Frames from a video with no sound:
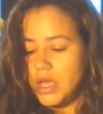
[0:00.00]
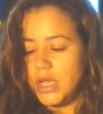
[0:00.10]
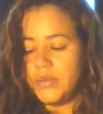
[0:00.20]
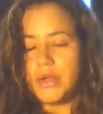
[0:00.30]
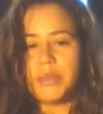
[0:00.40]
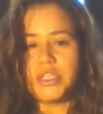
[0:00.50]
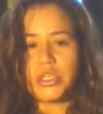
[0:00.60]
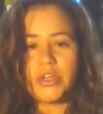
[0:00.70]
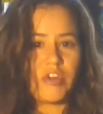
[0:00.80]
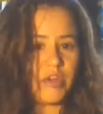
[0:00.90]
I want to make
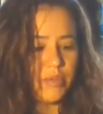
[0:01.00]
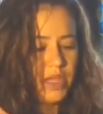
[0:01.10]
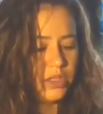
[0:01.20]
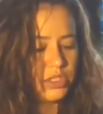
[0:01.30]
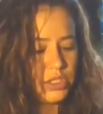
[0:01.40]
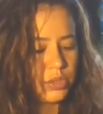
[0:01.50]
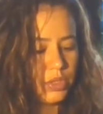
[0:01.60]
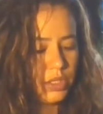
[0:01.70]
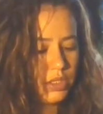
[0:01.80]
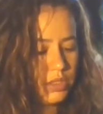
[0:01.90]
sure I grab my little
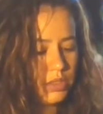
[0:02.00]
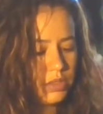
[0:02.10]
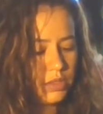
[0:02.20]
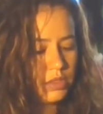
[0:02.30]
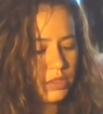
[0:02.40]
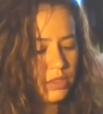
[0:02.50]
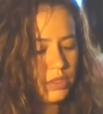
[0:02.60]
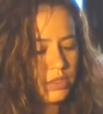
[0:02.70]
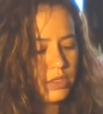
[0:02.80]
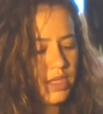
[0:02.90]
tool
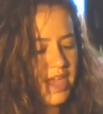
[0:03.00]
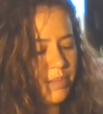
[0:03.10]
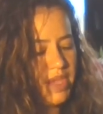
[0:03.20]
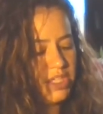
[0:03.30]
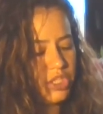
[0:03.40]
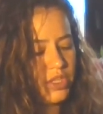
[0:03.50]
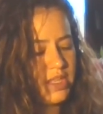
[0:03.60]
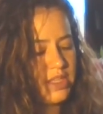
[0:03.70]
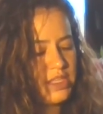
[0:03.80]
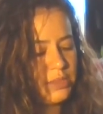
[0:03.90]
and make sure
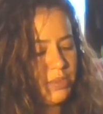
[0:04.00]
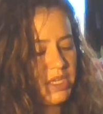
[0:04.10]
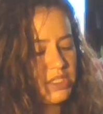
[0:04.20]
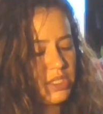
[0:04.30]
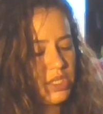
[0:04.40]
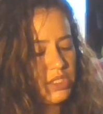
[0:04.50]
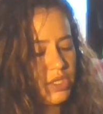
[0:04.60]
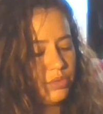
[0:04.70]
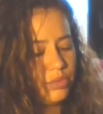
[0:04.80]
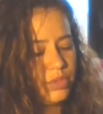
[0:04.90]
that these pieces
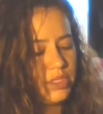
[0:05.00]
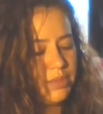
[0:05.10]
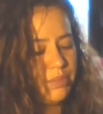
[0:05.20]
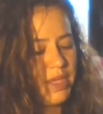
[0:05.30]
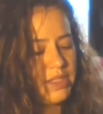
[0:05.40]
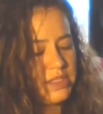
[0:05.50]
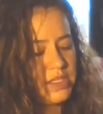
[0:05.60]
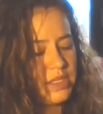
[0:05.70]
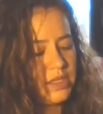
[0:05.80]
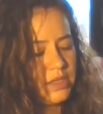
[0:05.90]
are really
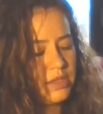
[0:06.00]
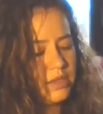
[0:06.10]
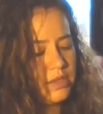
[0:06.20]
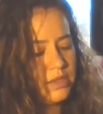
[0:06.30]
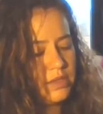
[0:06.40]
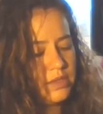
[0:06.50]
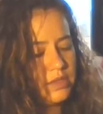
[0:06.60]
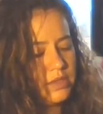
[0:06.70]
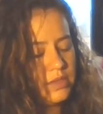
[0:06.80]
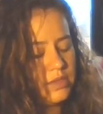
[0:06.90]
bent
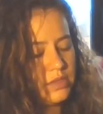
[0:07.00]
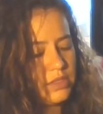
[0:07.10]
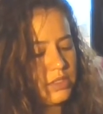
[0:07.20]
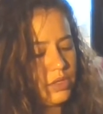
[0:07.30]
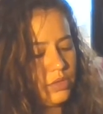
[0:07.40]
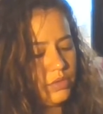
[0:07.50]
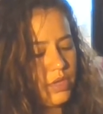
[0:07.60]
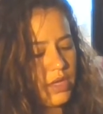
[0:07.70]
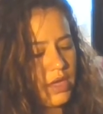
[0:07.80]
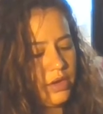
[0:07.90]
so
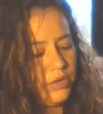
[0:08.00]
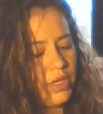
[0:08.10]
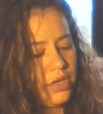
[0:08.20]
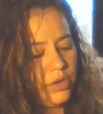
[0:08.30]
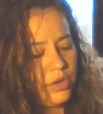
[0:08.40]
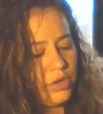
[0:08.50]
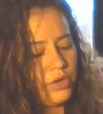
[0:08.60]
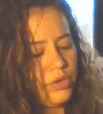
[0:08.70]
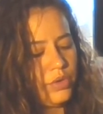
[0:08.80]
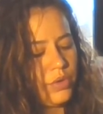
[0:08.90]
I don't get hurt
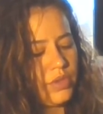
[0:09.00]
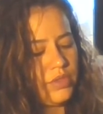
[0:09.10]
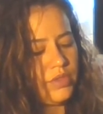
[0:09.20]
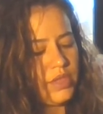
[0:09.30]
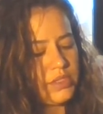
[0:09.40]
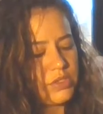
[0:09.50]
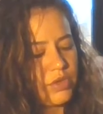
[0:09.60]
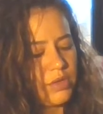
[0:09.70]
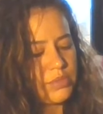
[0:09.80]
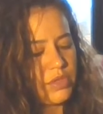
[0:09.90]
nor it
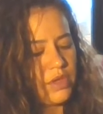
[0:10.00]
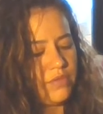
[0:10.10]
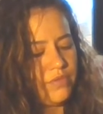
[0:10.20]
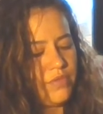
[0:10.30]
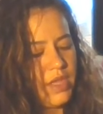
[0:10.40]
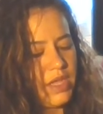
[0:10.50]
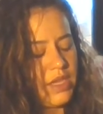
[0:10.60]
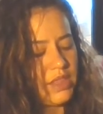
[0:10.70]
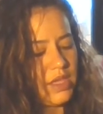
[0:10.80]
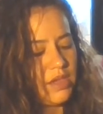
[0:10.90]
scrapes off
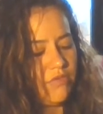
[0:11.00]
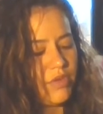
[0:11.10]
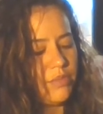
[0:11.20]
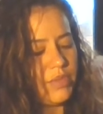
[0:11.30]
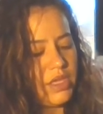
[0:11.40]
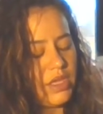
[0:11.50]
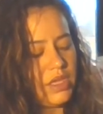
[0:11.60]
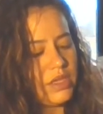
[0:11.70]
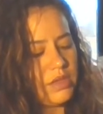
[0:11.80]
anything from the